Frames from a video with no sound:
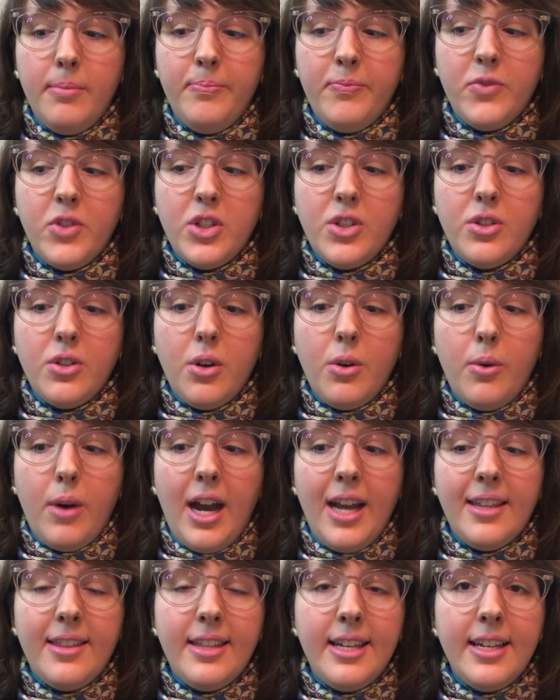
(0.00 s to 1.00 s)
So
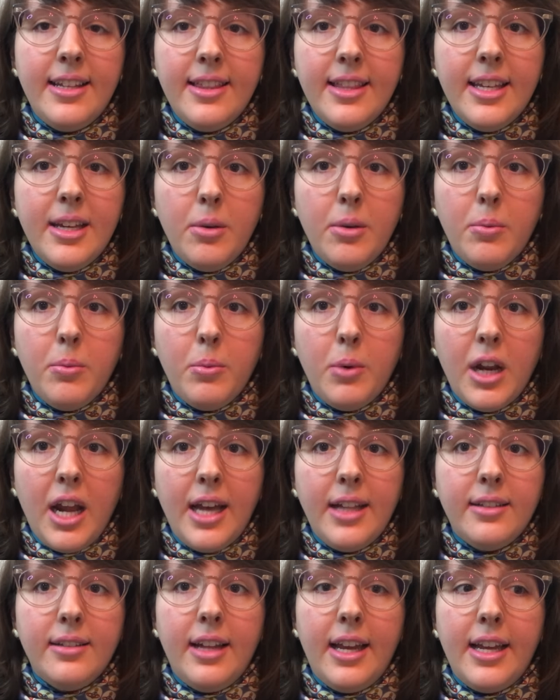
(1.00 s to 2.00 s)
I think that what
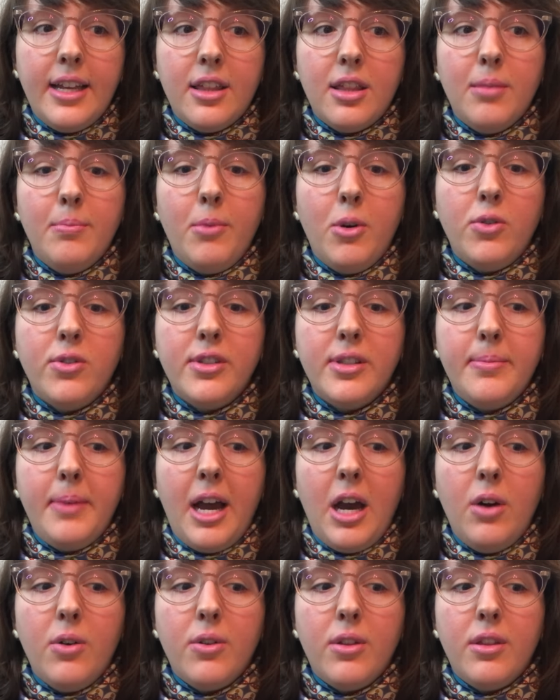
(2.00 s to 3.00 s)
I like the most
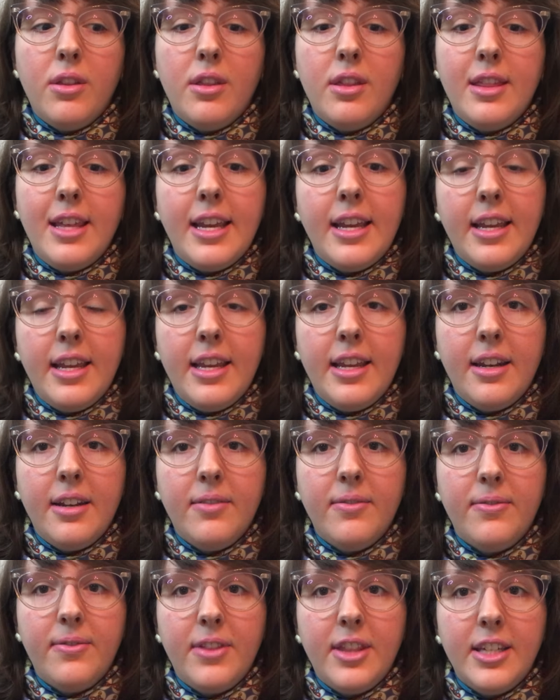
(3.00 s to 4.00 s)
about thinking
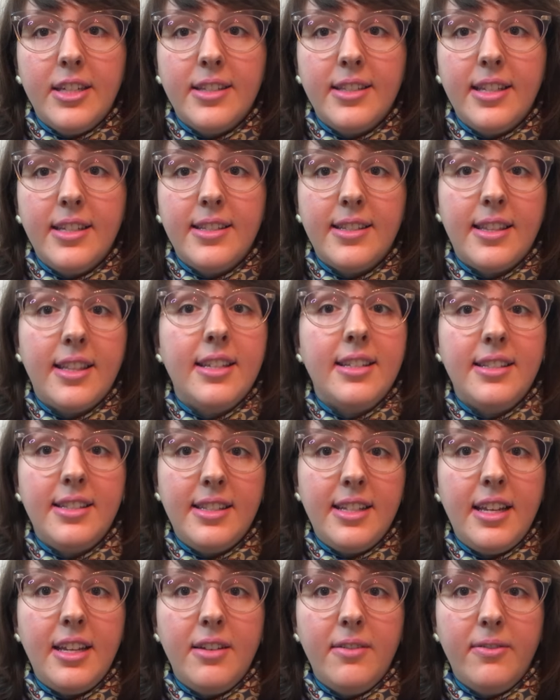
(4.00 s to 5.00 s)
of this as the
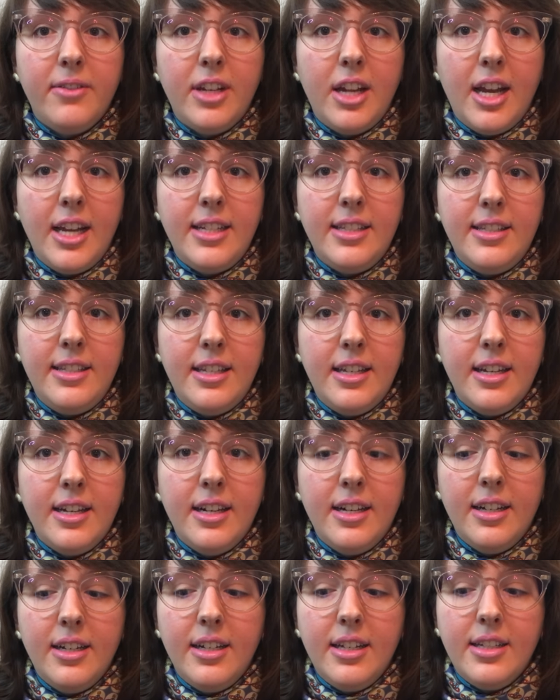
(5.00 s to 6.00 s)
seed of an
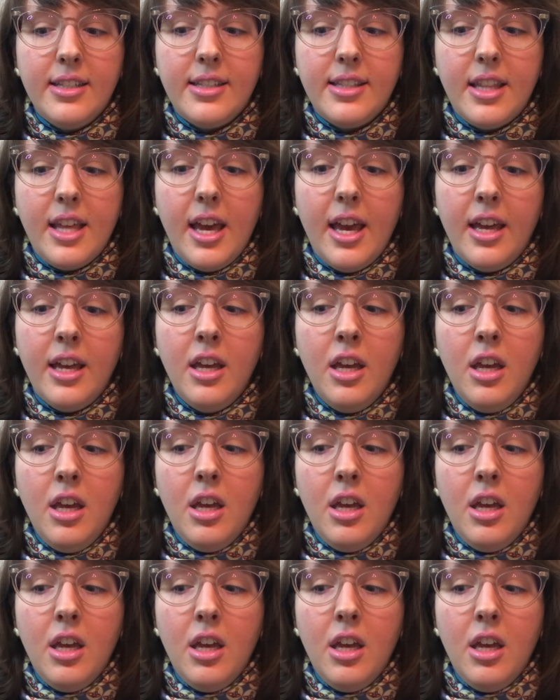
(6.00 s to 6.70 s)
idea is that